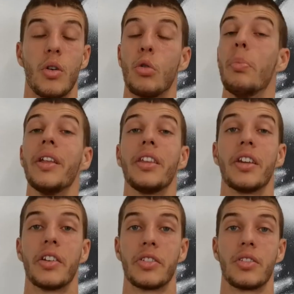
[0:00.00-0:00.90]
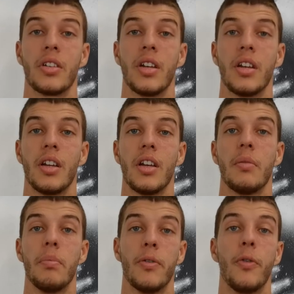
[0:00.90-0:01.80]
or many years
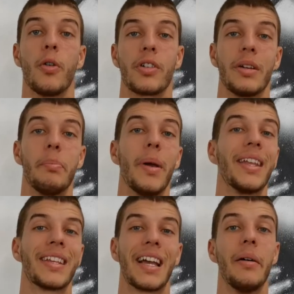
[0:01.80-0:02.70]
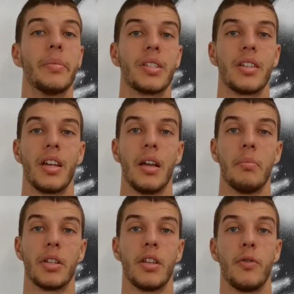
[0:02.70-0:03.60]
before the pain comes.
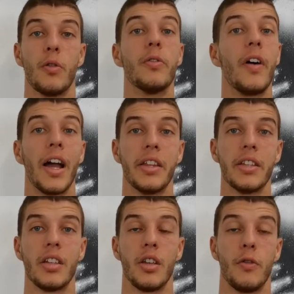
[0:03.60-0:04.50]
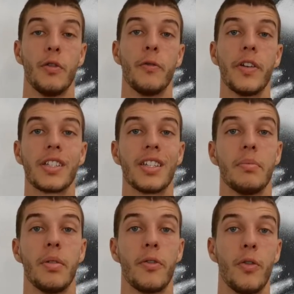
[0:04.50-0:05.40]
But if you find it, if you fix it
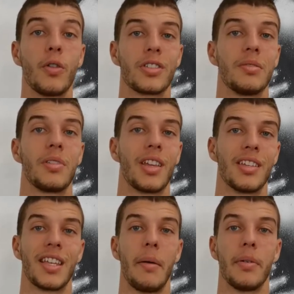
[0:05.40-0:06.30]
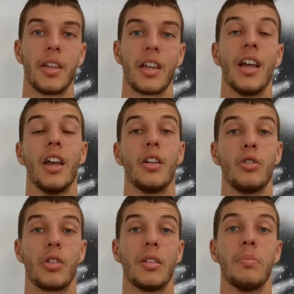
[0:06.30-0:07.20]
before something is happening,
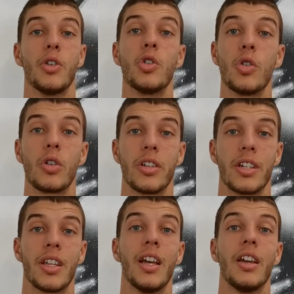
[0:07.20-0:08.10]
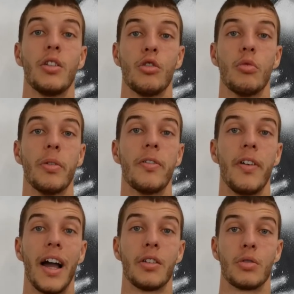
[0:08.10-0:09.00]
you can be sure that you will be
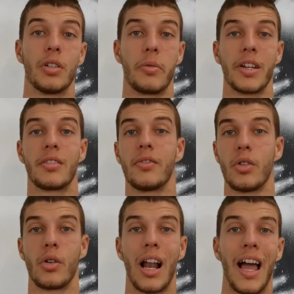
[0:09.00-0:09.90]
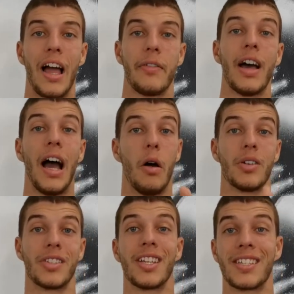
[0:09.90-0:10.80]
fine to the rest of your life. I
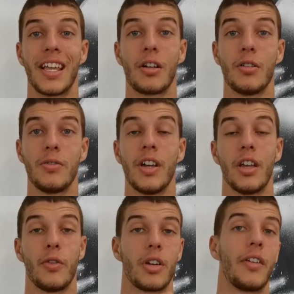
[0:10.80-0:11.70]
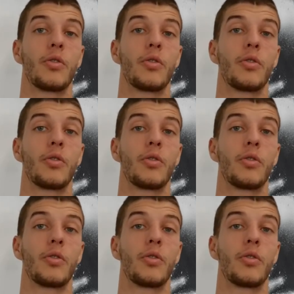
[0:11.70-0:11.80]
was Nick Senko. If you have